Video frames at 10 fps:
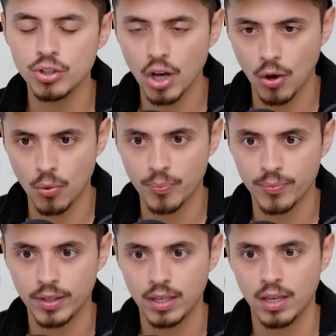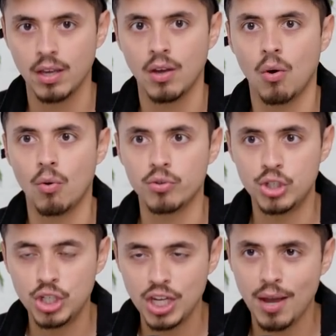So
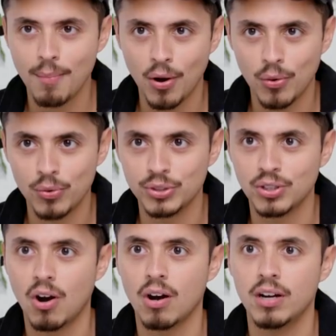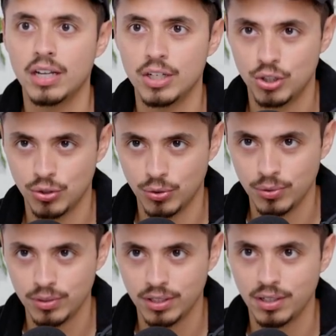G M Os are an
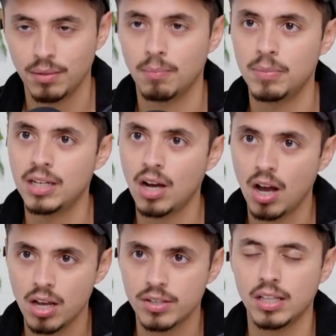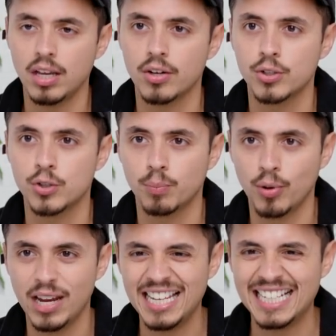issue because they are
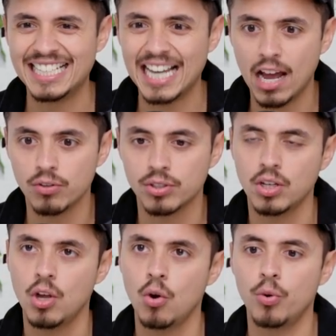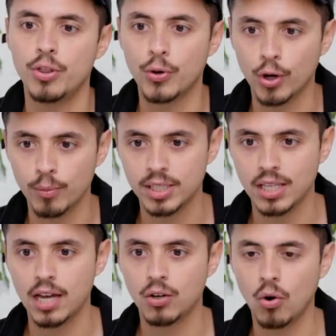sprayed and doused with an
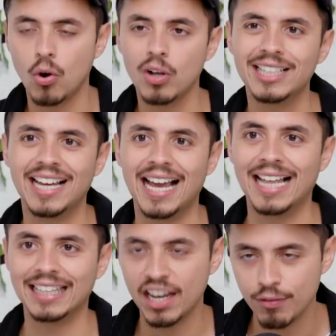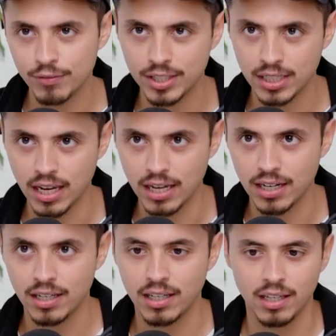herbicide called glyphosate.